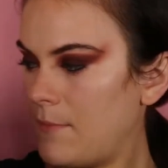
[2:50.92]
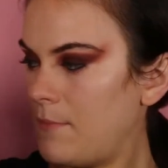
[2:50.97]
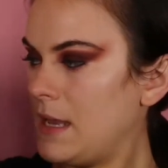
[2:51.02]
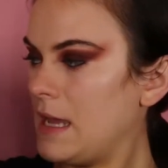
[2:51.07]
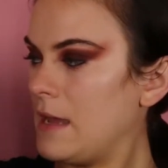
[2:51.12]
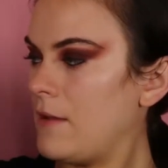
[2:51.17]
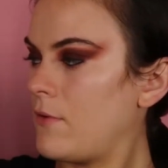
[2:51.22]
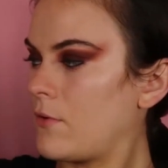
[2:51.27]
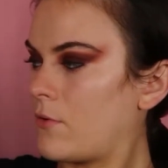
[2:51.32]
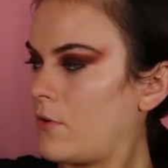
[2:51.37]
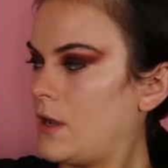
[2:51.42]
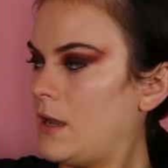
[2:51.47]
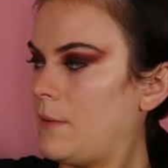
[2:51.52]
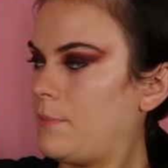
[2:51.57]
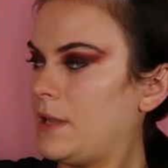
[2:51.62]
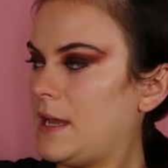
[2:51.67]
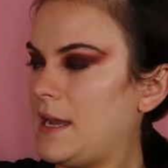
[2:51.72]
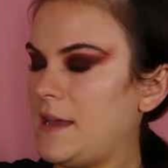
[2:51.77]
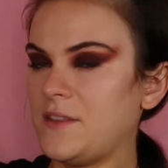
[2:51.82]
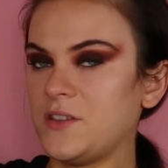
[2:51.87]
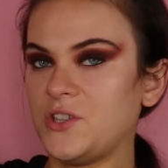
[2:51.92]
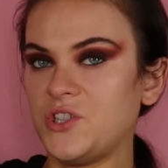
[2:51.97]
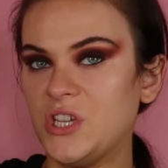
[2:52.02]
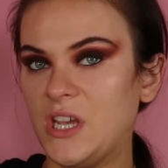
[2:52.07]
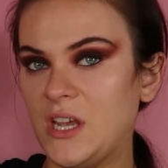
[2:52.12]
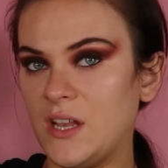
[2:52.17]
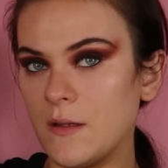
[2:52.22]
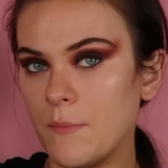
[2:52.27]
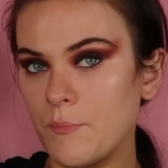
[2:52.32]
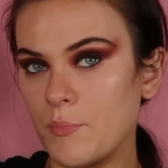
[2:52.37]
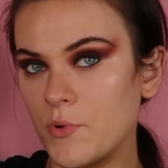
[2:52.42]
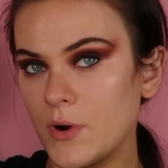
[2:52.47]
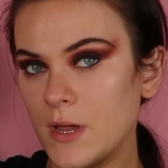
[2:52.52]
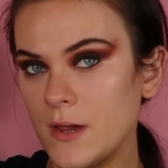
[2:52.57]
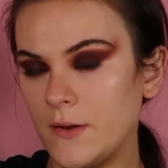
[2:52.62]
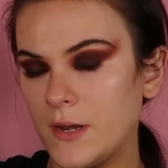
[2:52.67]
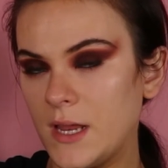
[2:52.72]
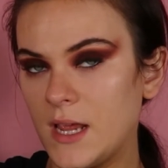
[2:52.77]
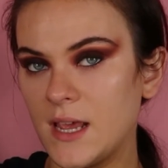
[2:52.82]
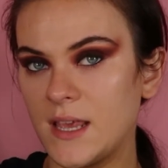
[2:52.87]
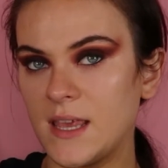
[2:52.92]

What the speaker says: I'm now going to apply the shade Brownie